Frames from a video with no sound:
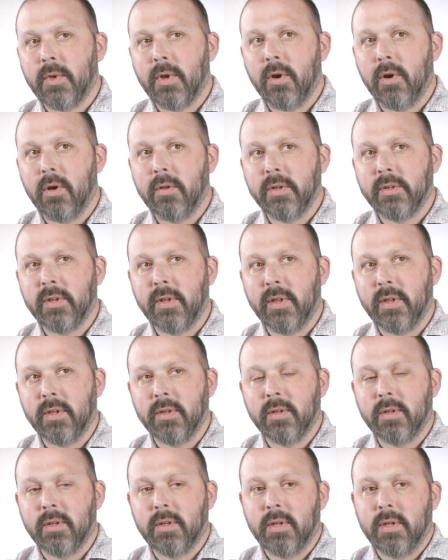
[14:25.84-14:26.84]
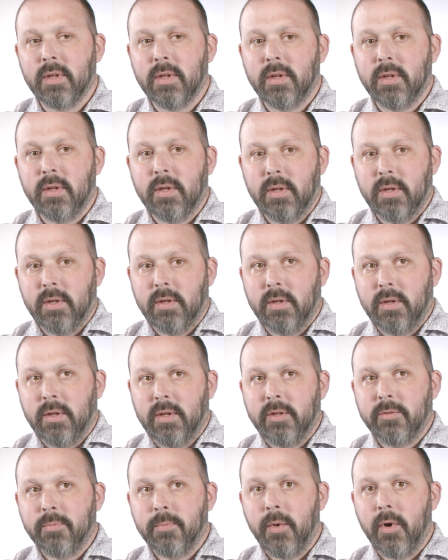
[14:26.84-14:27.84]
All this, I think,
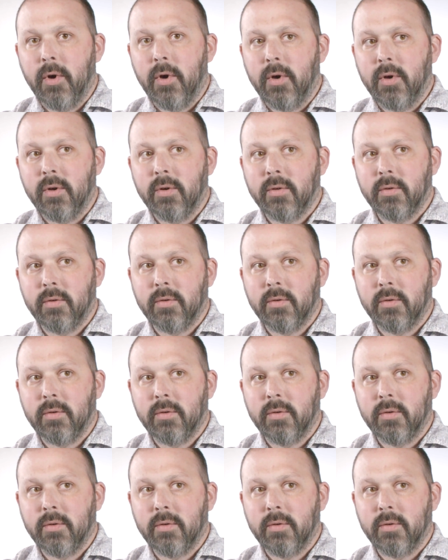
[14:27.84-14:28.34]
it's more